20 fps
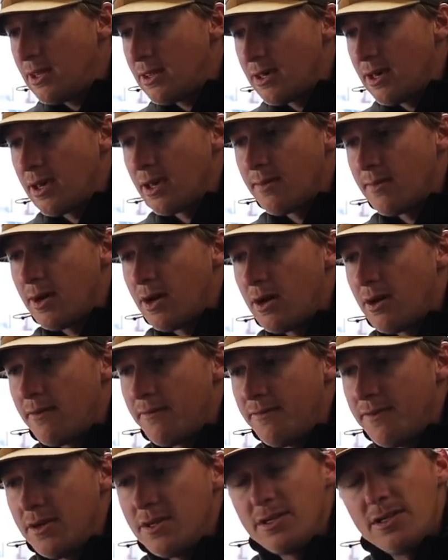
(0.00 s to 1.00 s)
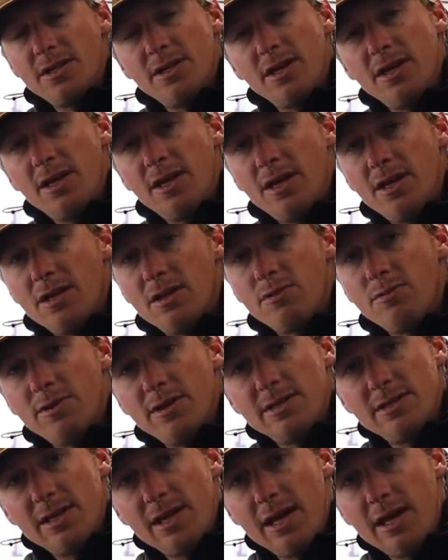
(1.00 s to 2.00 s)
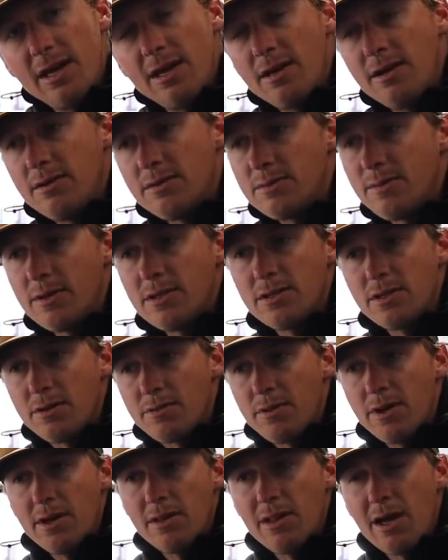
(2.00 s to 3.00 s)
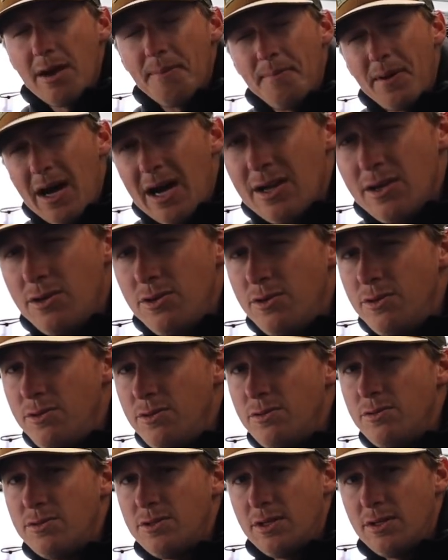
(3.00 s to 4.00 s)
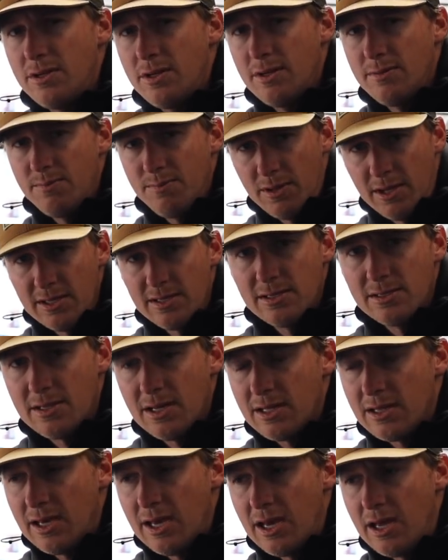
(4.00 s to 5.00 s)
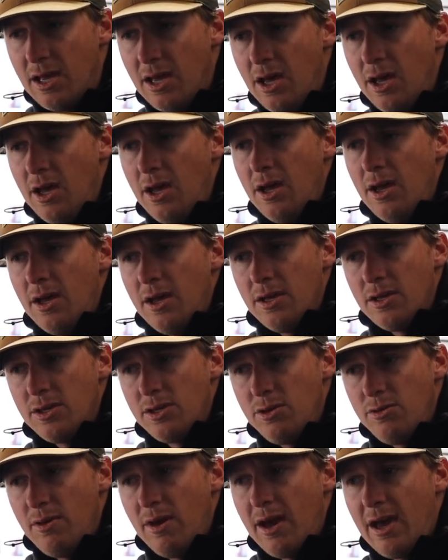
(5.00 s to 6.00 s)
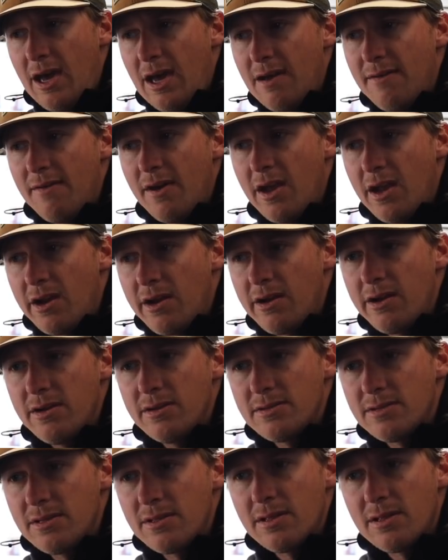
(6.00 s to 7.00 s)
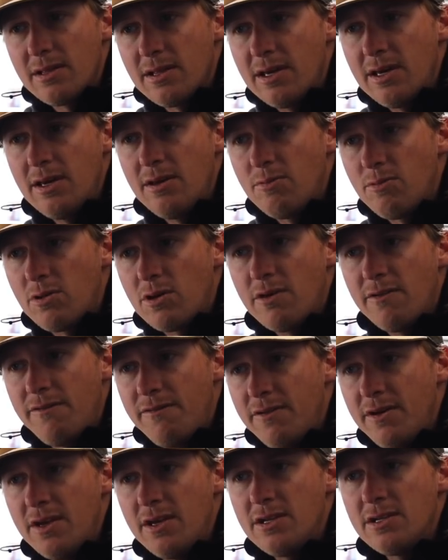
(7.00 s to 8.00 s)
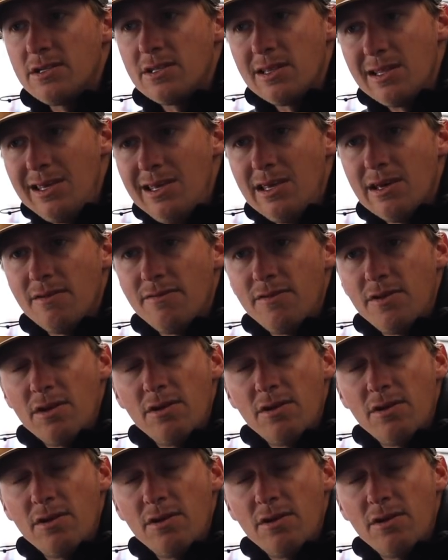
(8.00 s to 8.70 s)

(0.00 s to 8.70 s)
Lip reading: thing about fishing in Louisiana, especially around like bayous and places like that, you have areas of the lake where fish live.